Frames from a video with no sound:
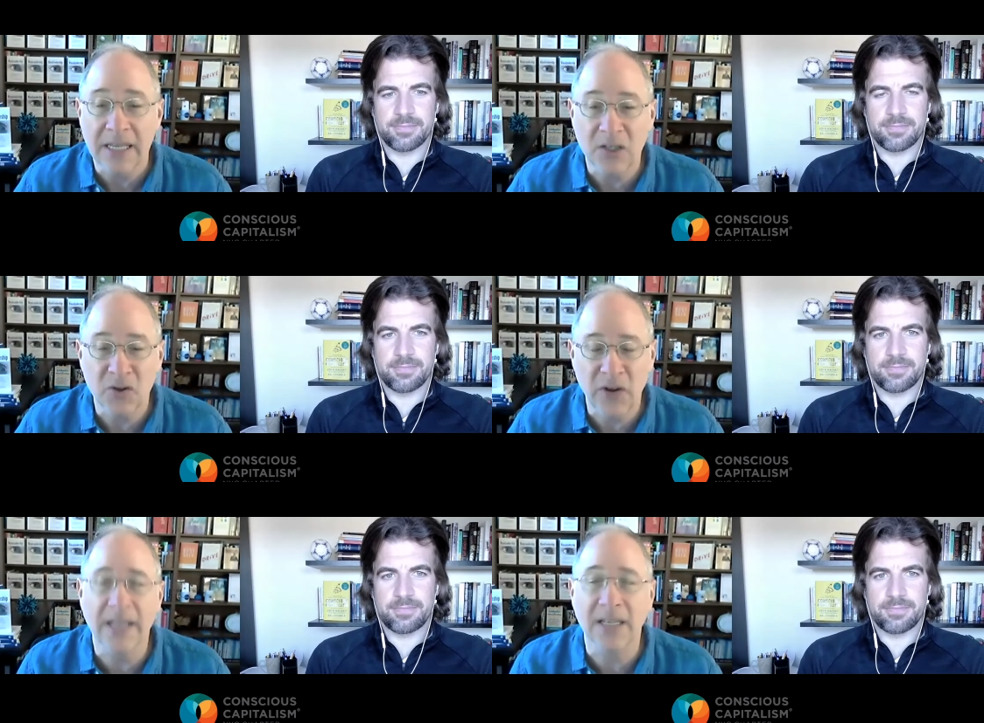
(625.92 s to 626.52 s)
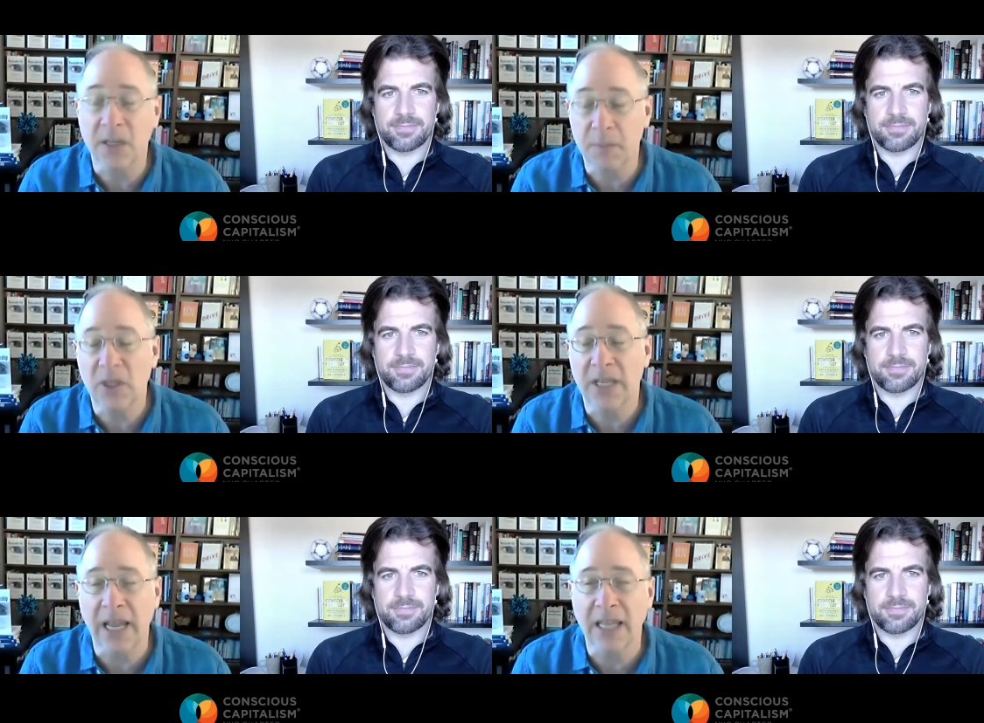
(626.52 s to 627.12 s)
Speaker 1: trans-
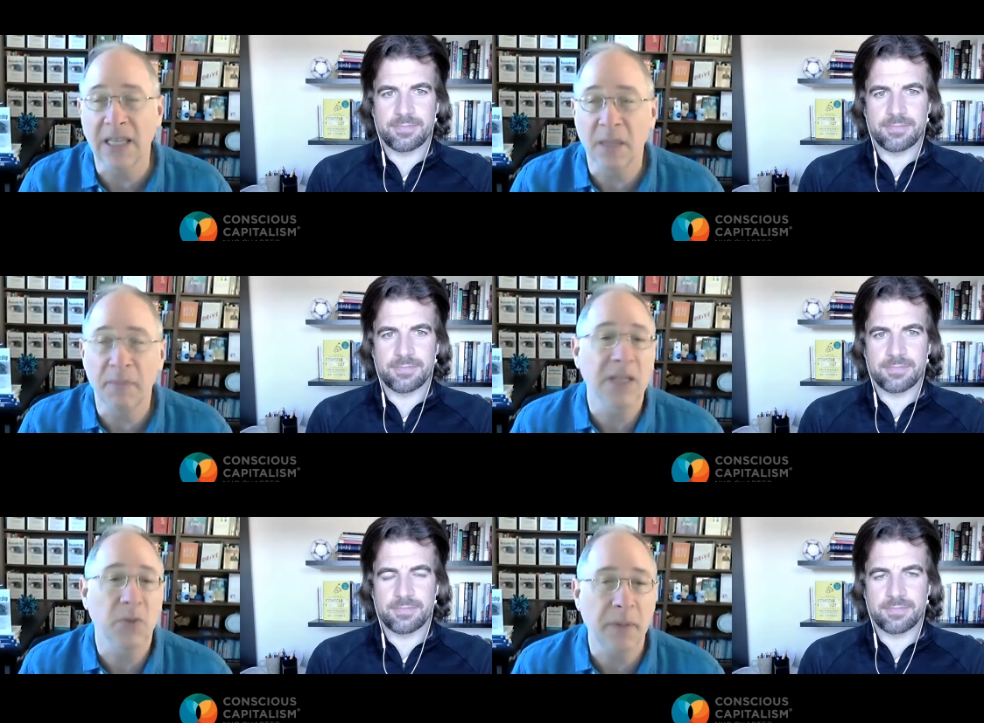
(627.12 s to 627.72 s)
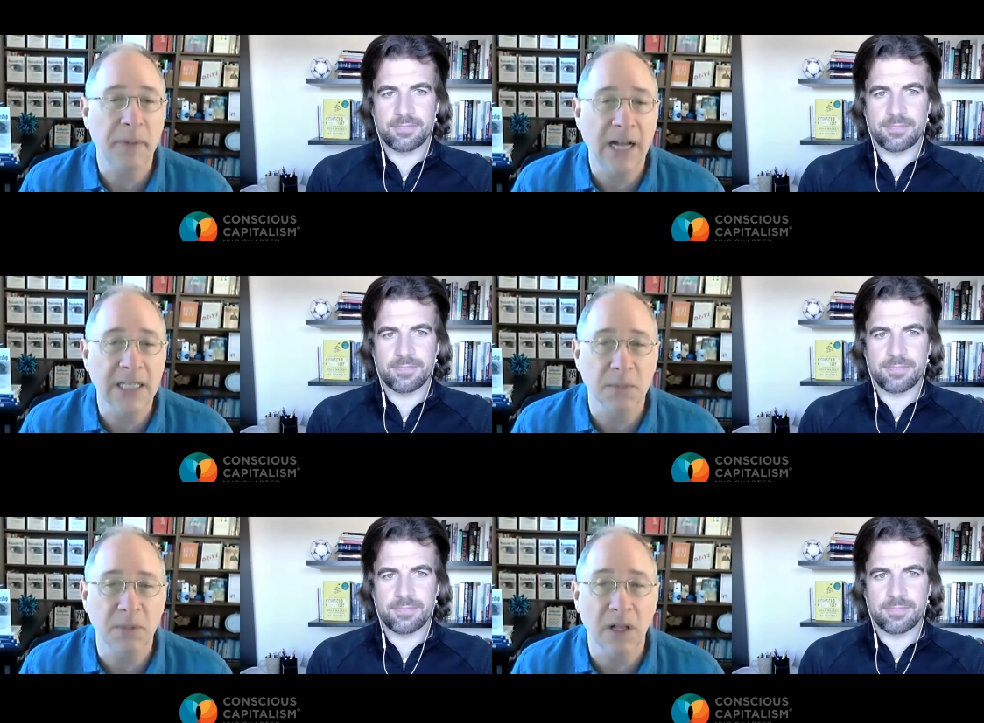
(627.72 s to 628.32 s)
communicate in the best way
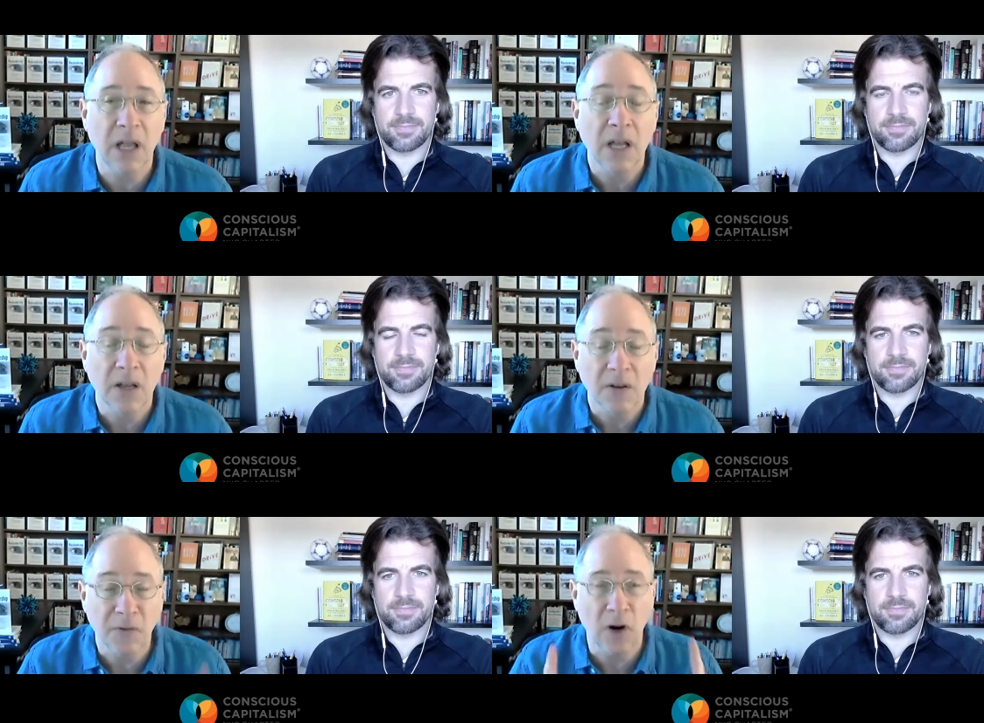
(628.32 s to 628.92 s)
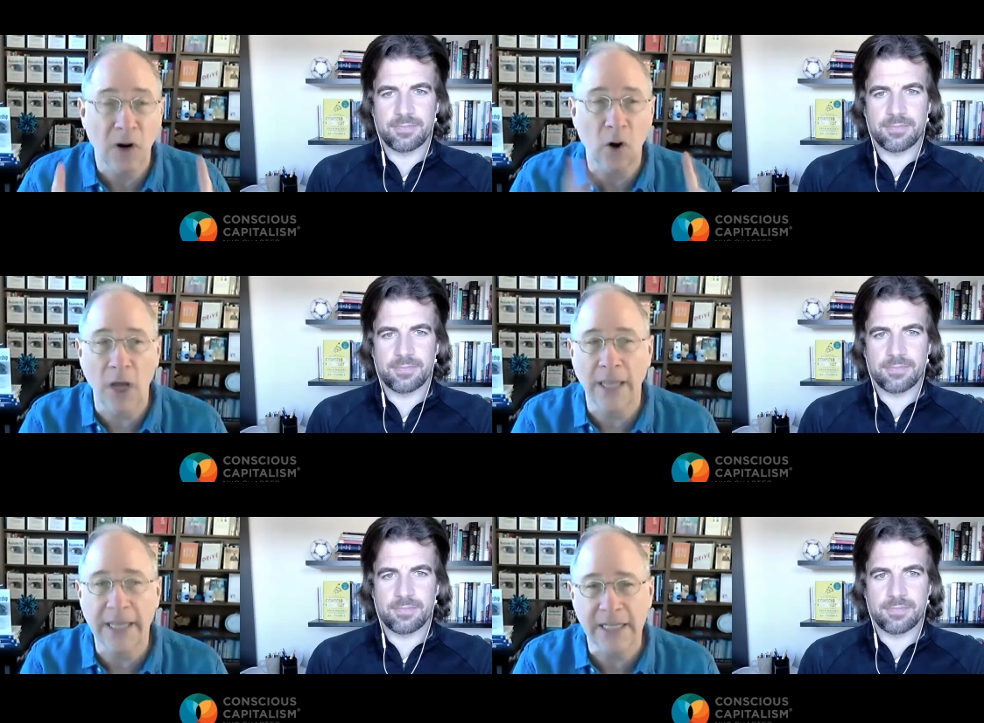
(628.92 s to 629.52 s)
possible for our
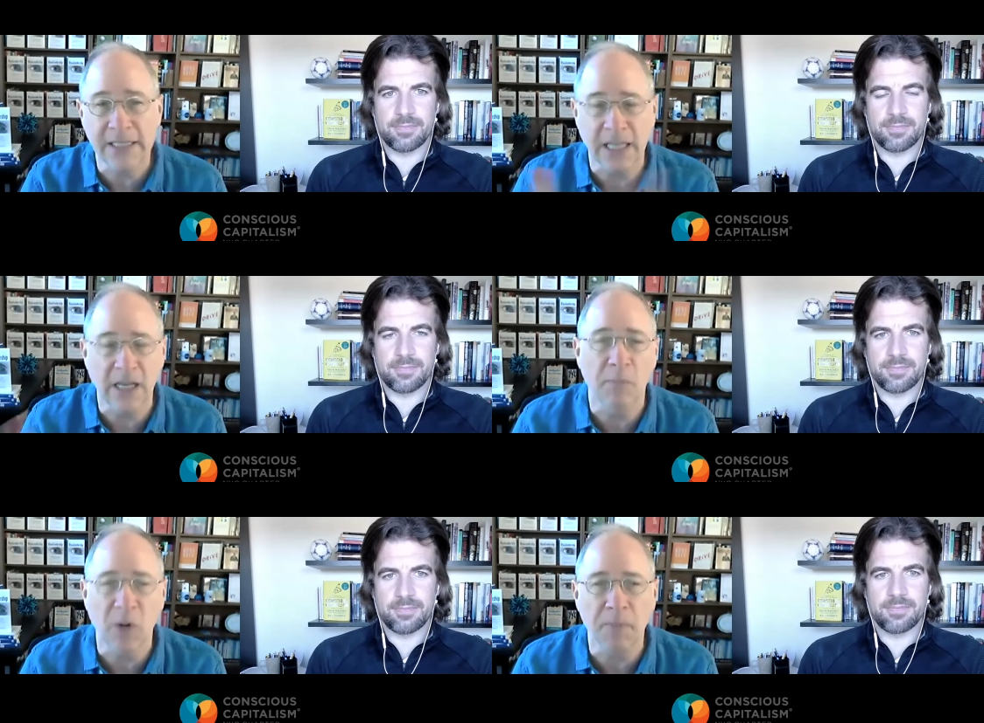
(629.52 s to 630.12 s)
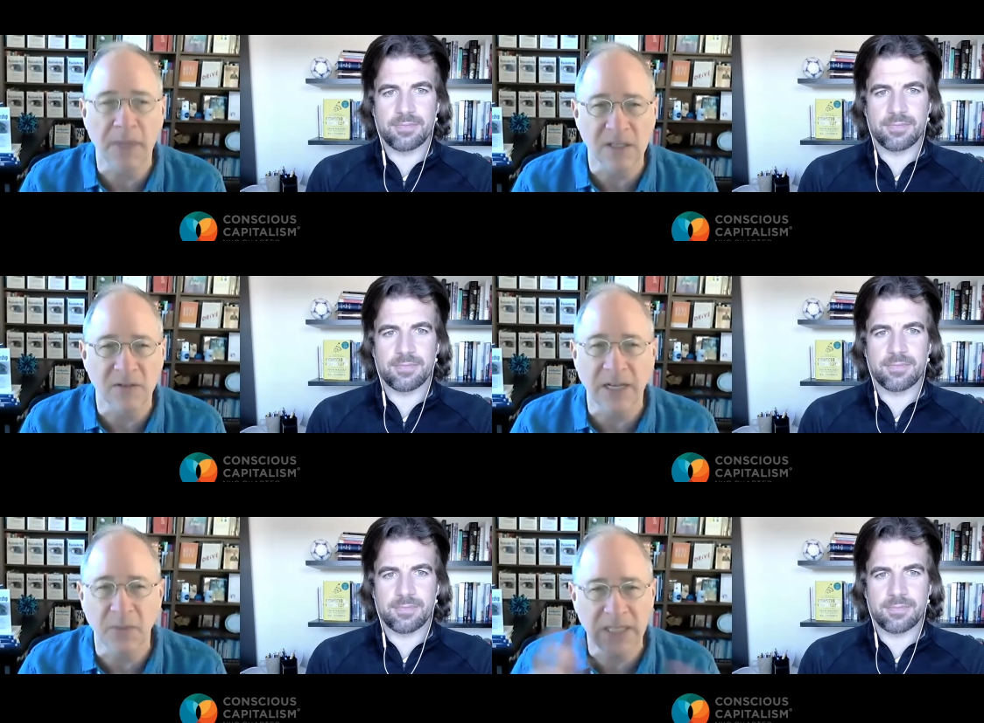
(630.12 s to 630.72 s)
audience and our purpose,
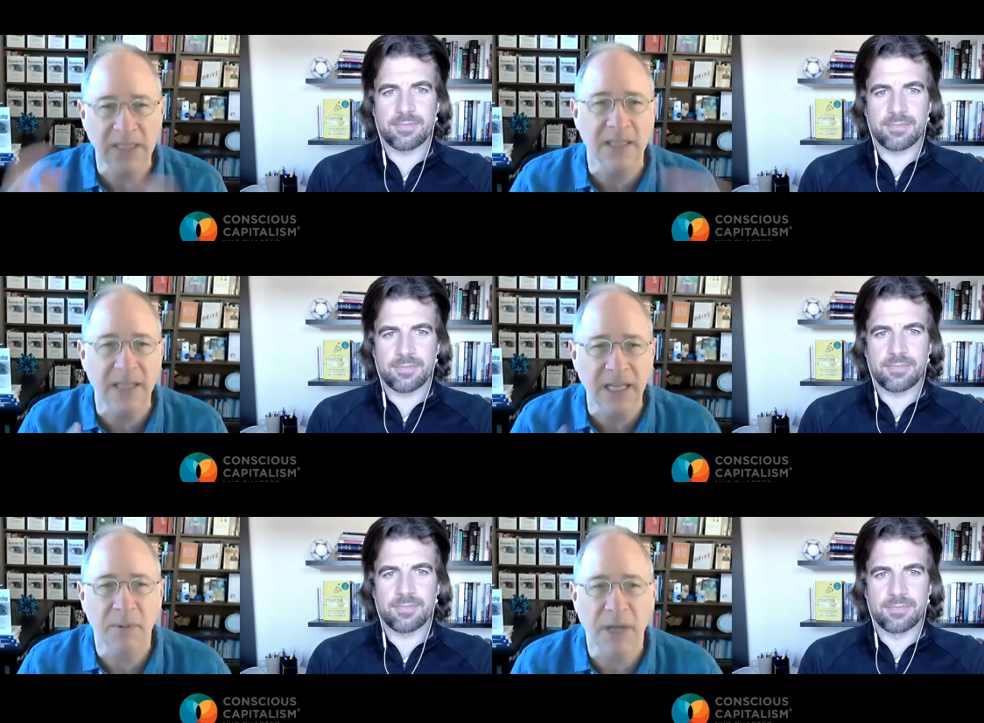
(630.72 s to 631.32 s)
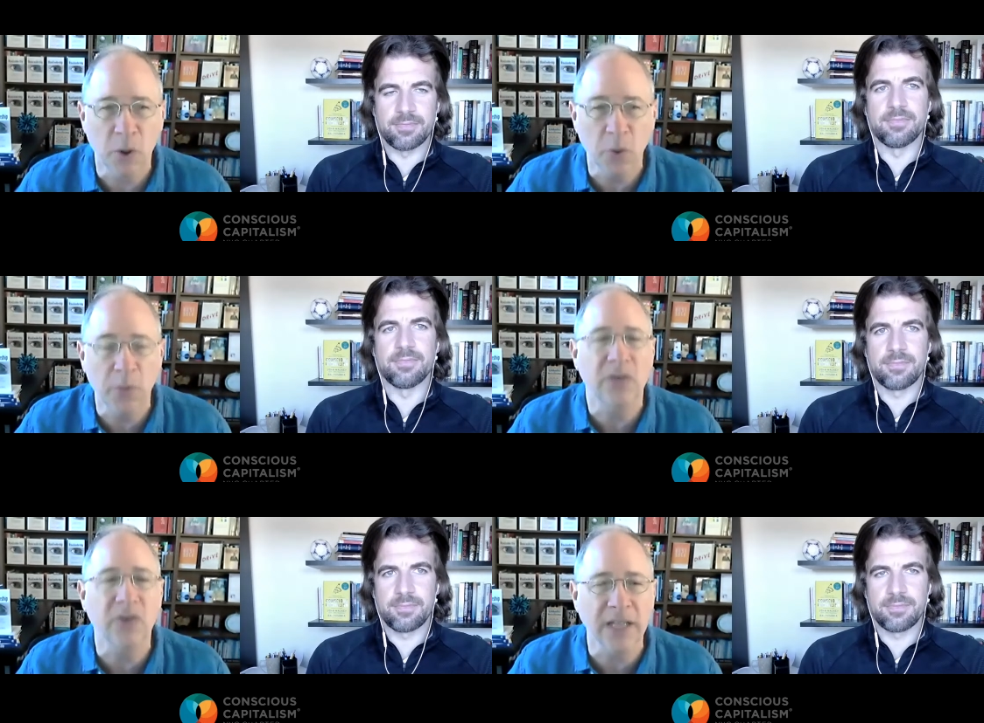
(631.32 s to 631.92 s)
right? We need to think about who mm. are we
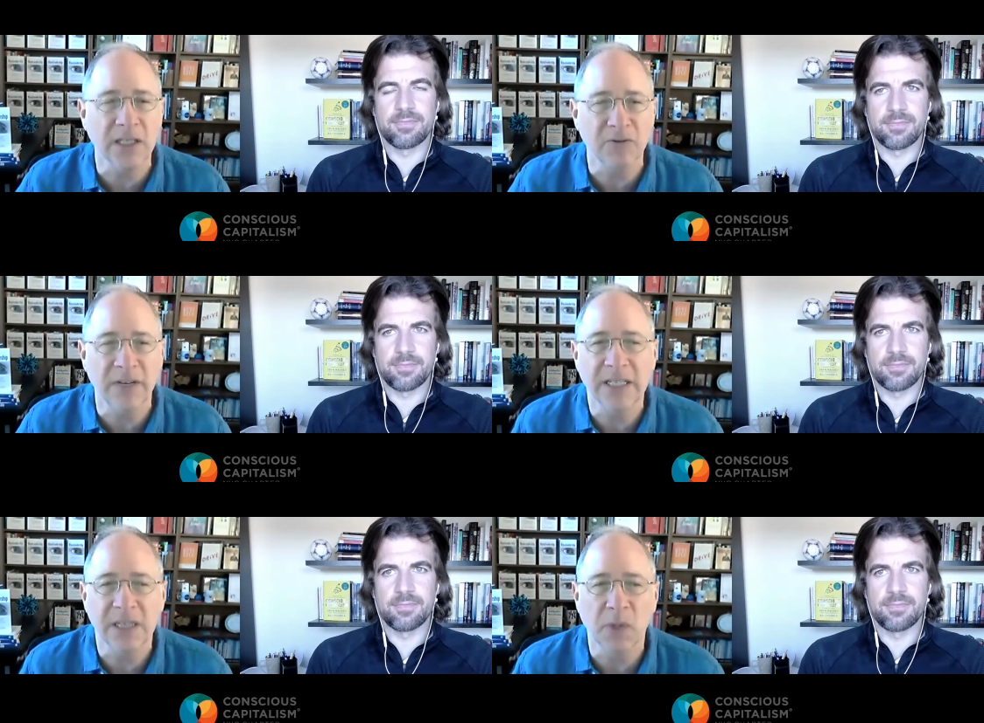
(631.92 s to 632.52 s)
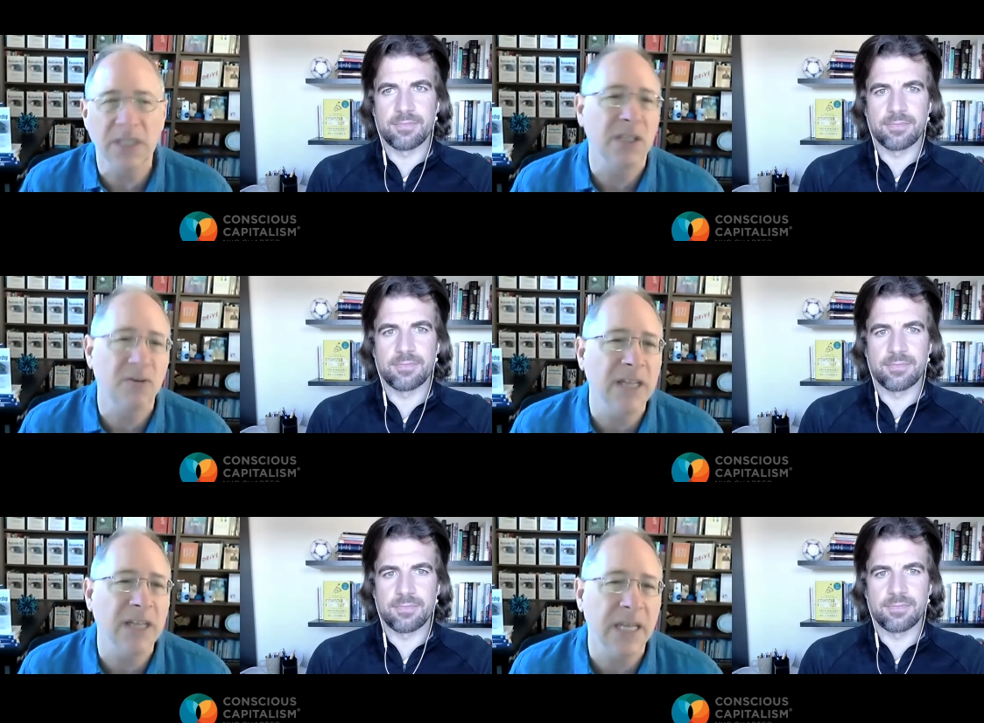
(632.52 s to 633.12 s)
mm. trying to reach and what's going
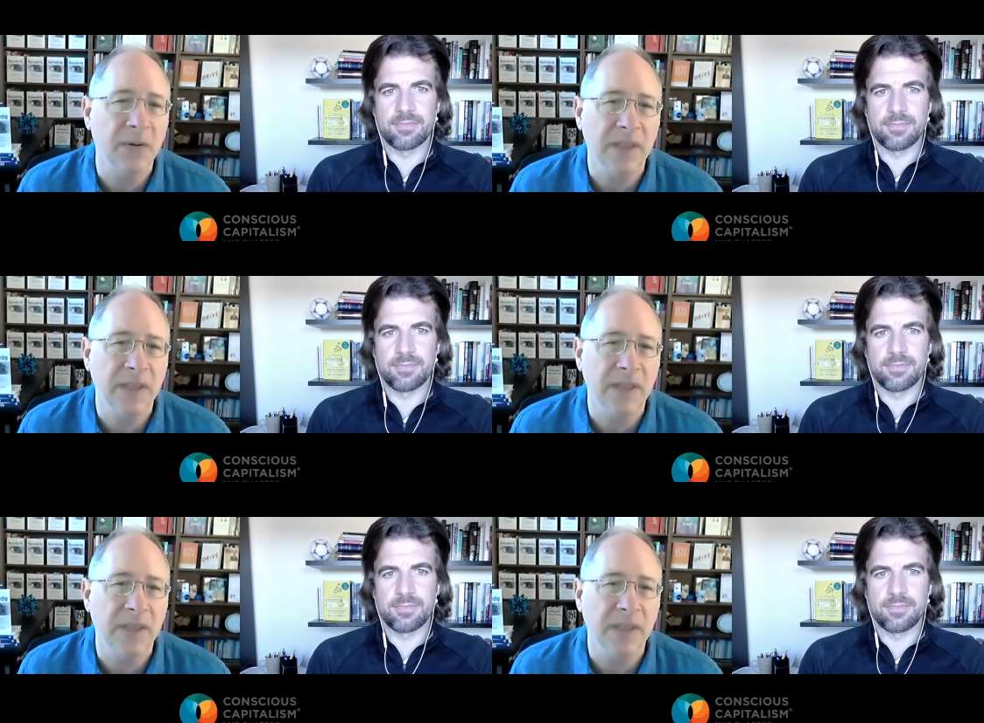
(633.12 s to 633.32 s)
to resonate with